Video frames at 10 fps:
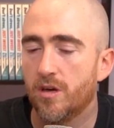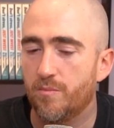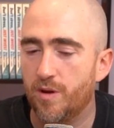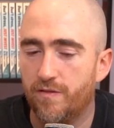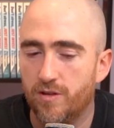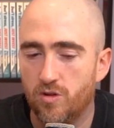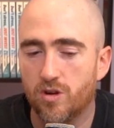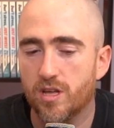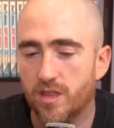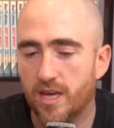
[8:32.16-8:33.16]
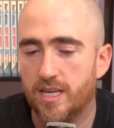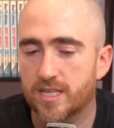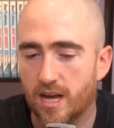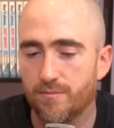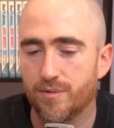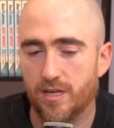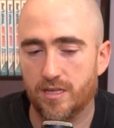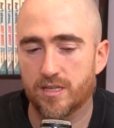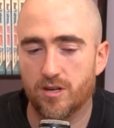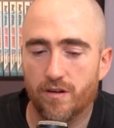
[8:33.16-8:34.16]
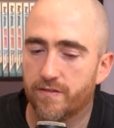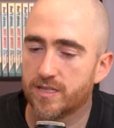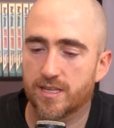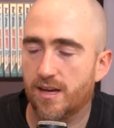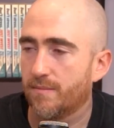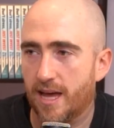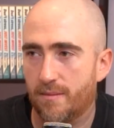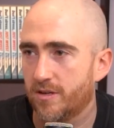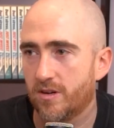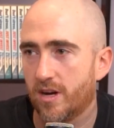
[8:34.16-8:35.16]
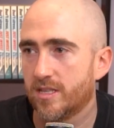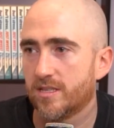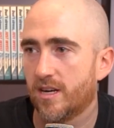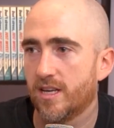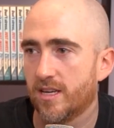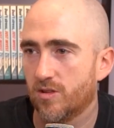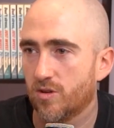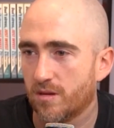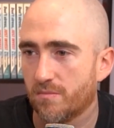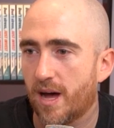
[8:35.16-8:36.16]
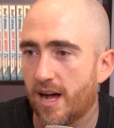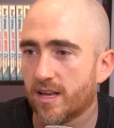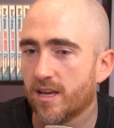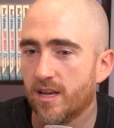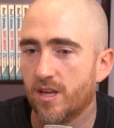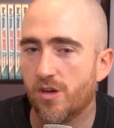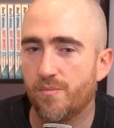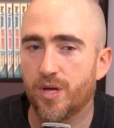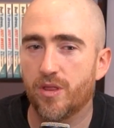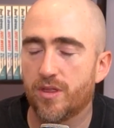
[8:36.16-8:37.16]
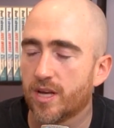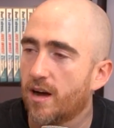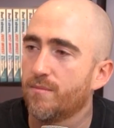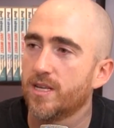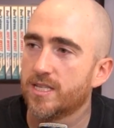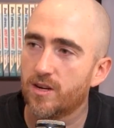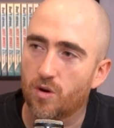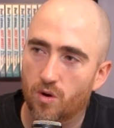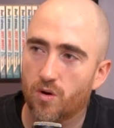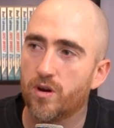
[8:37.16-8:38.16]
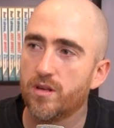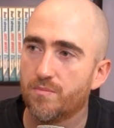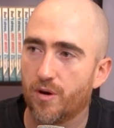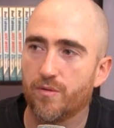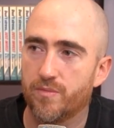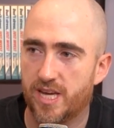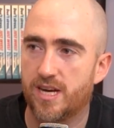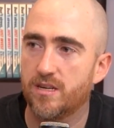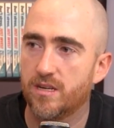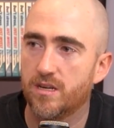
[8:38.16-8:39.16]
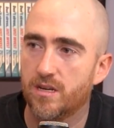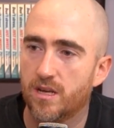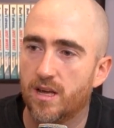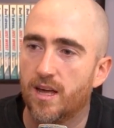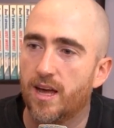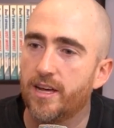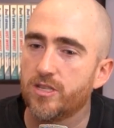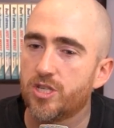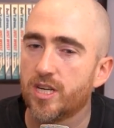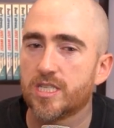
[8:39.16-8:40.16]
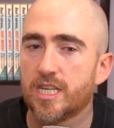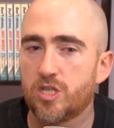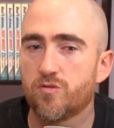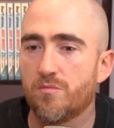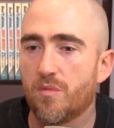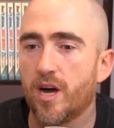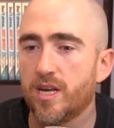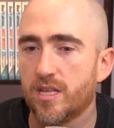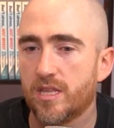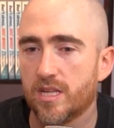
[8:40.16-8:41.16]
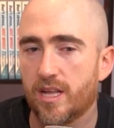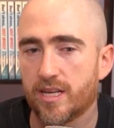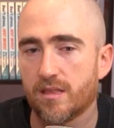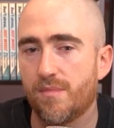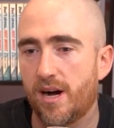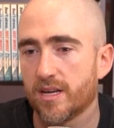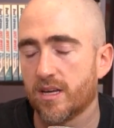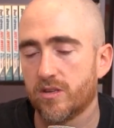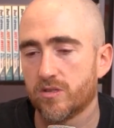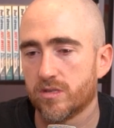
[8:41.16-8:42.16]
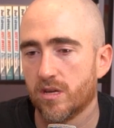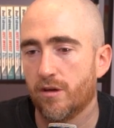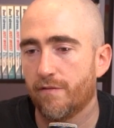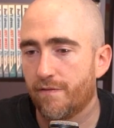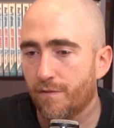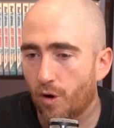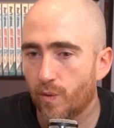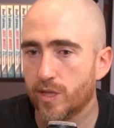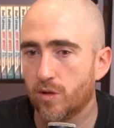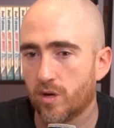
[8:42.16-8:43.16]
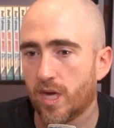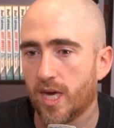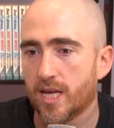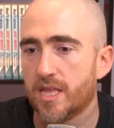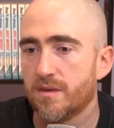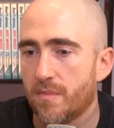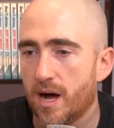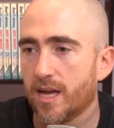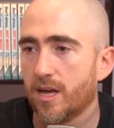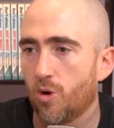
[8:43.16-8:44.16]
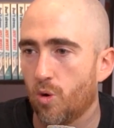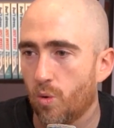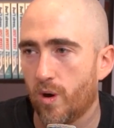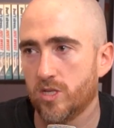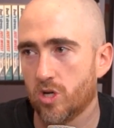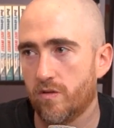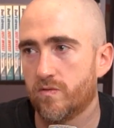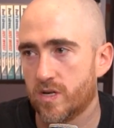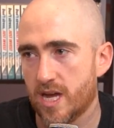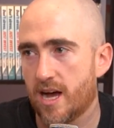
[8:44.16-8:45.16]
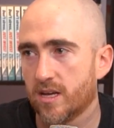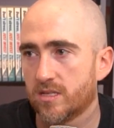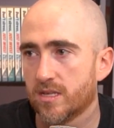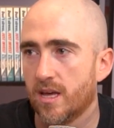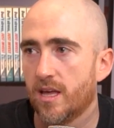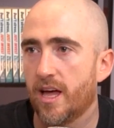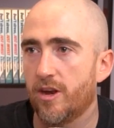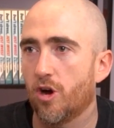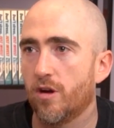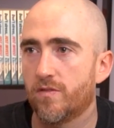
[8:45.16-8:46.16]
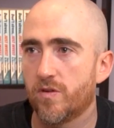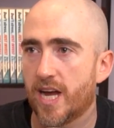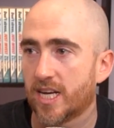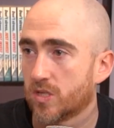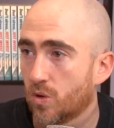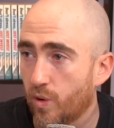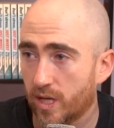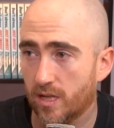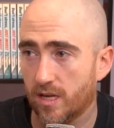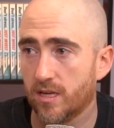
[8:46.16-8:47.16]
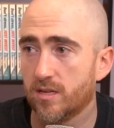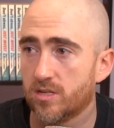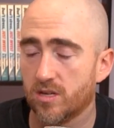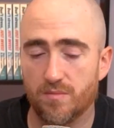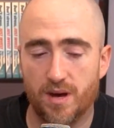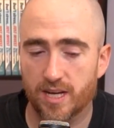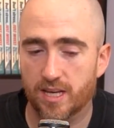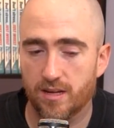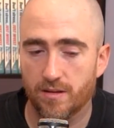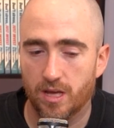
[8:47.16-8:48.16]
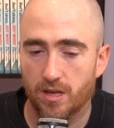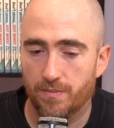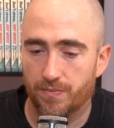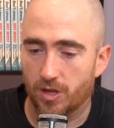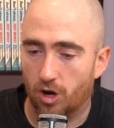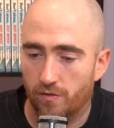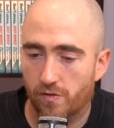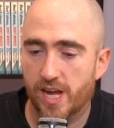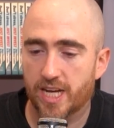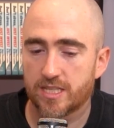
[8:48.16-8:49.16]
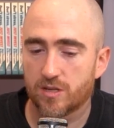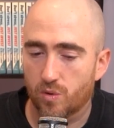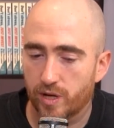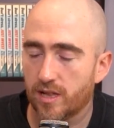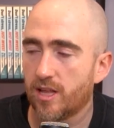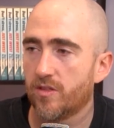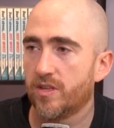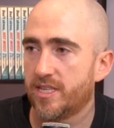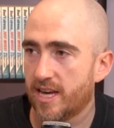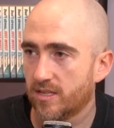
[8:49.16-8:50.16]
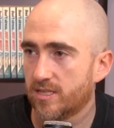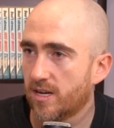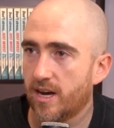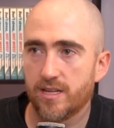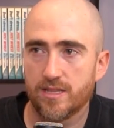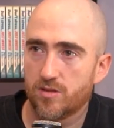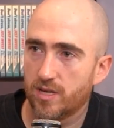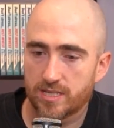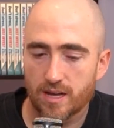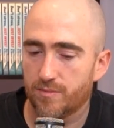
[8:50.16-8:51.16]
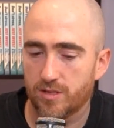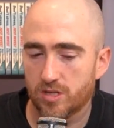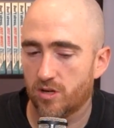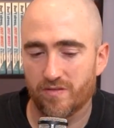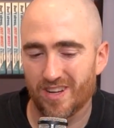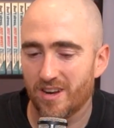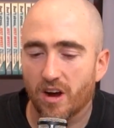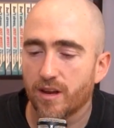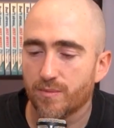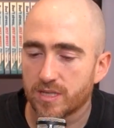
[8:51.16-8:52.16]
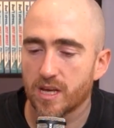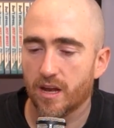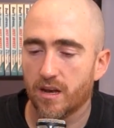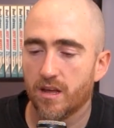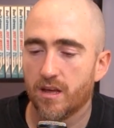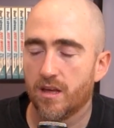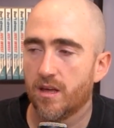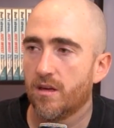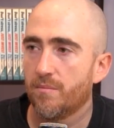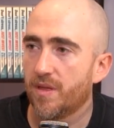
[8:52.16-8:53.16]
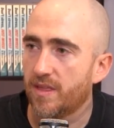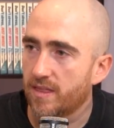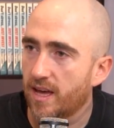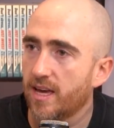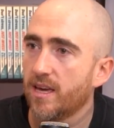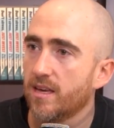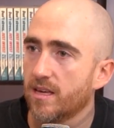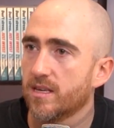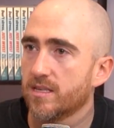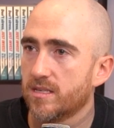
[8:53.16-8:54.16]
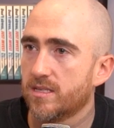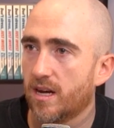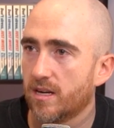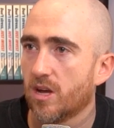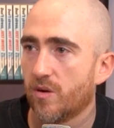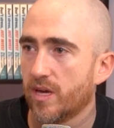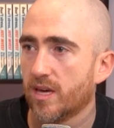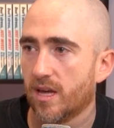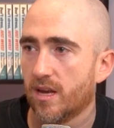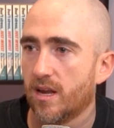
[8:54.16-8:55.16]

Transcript: But if you look at these companies, and obviously I'm Captain Hindsight here looking back, but the companies had already bottomed out. And it's just such a reminder that like the market is forward looking and the market always overreacts and it overreacts quickly. So the market overreacted quickly on the downside and these companies sold off like 90%, but then they started going again.